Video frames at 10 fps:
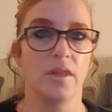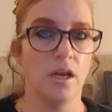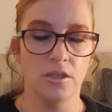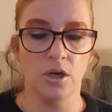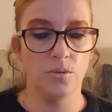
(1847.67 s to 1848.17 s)

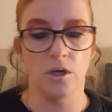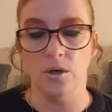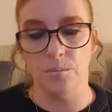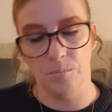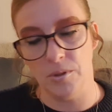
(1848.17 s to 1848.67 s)
I don't
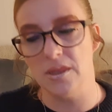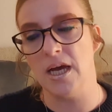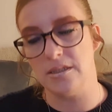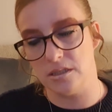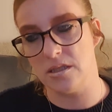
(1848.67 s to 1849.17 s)
know, but
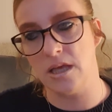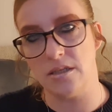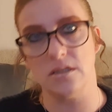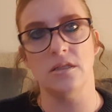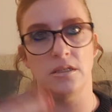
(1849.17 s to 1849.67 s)

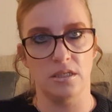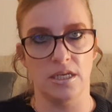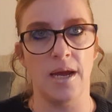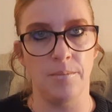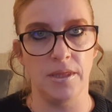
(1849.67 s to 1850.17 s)
that's the
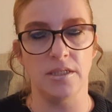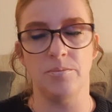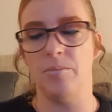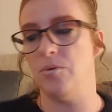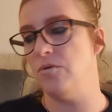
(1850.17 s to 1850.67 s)
statement that's
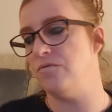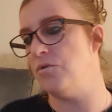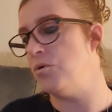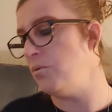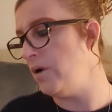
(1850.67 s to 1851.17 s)
been put
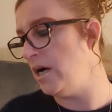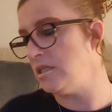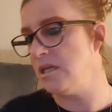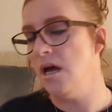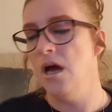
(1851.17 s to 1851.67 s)

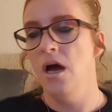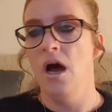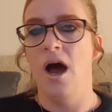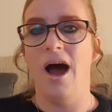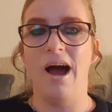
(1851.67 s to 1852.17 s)
forward.
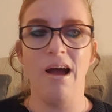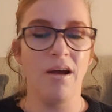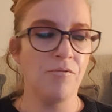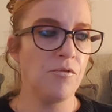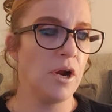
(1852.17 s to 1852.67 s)
I
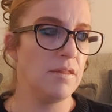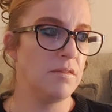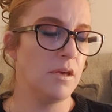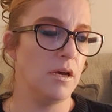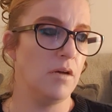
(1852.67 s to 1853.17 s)
have read
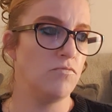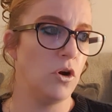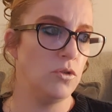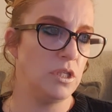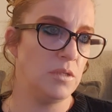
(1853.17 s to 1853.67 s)
that
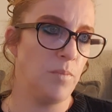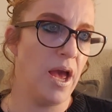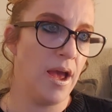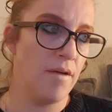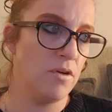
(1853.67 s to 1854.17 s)
Rosie's
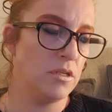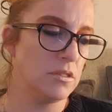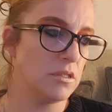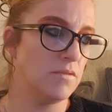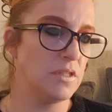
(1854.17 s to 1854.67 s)

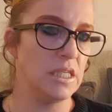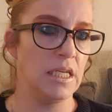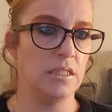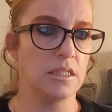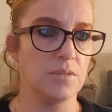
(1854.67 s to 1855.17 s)
parents have
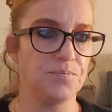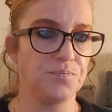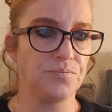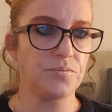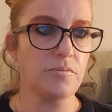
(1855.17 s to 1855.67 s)
since
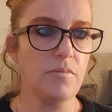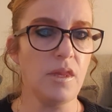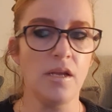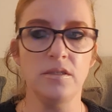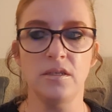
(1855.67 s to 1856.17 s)

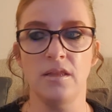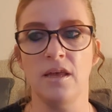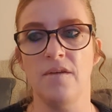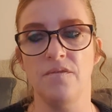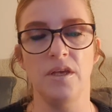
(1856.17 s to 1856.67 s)
said
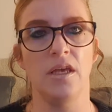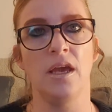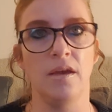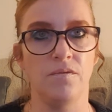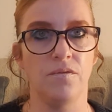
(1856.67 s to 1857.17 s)
they
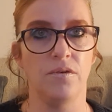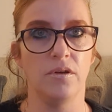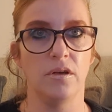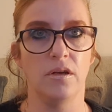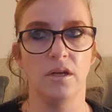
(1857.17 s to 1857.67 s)
forgive
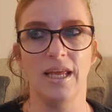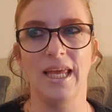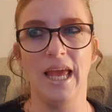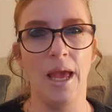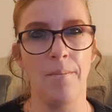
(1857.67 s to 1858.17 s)

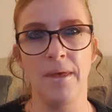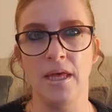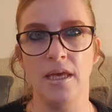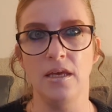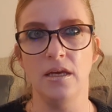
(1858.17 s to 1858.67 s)

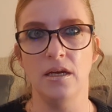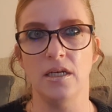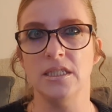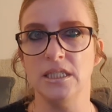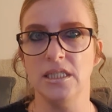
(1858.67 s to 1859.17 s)
Kemi.
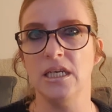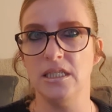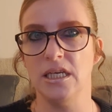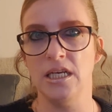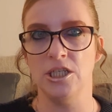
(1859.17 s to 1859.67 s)
I didn't see
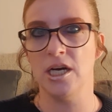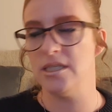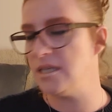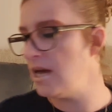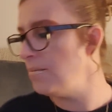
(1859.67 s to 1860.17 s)

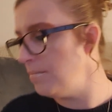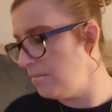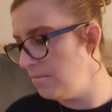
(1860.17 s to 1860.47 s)
TJ's name